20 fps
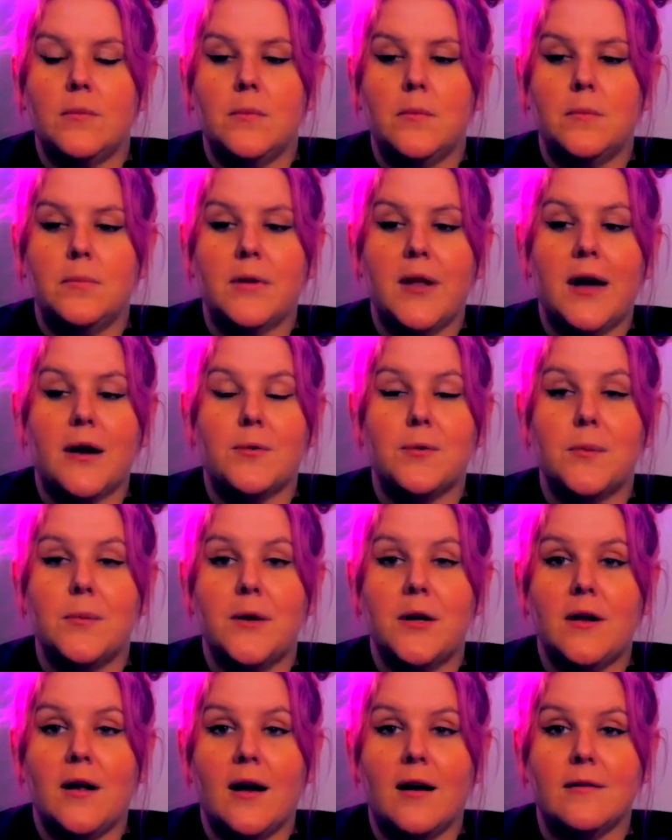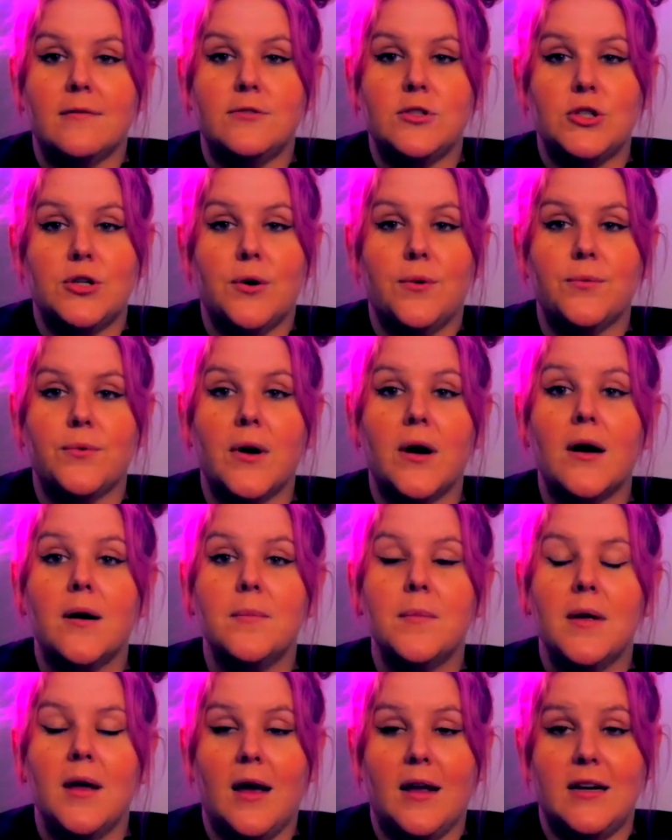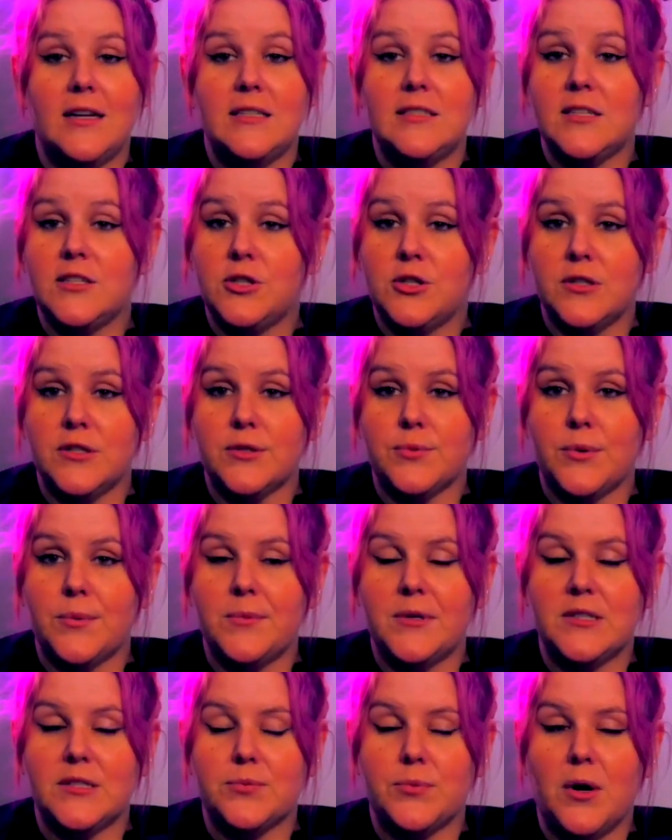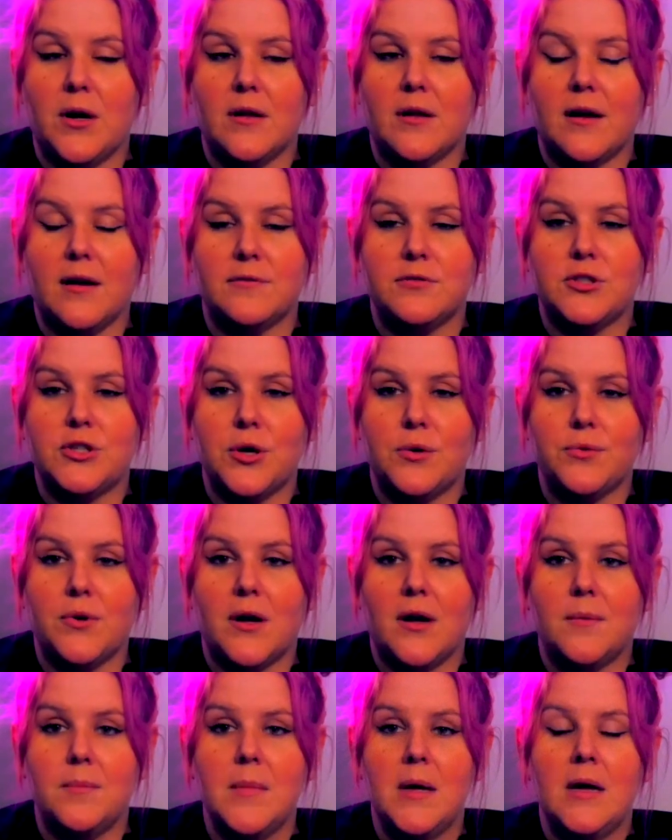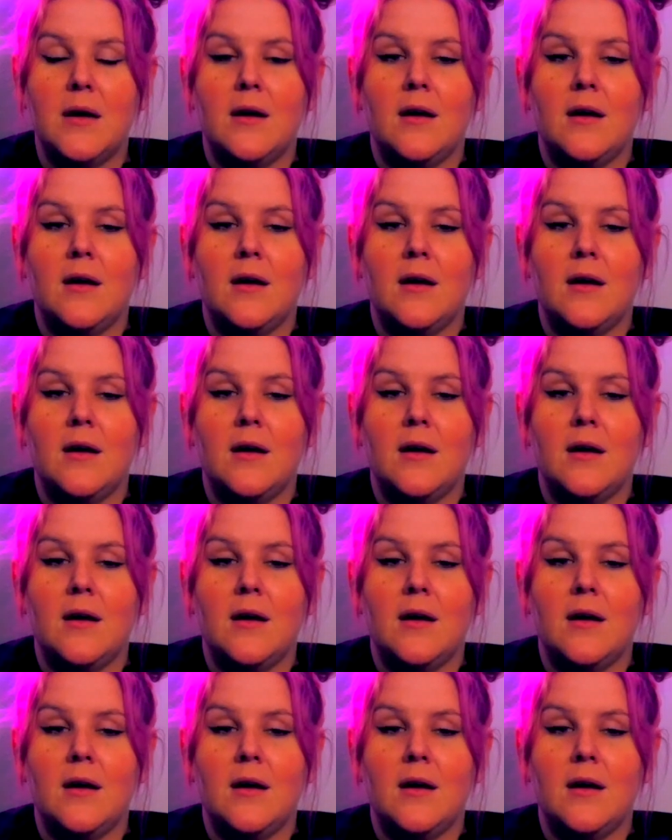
Black women have shown up, and Indigenous women as well have shown up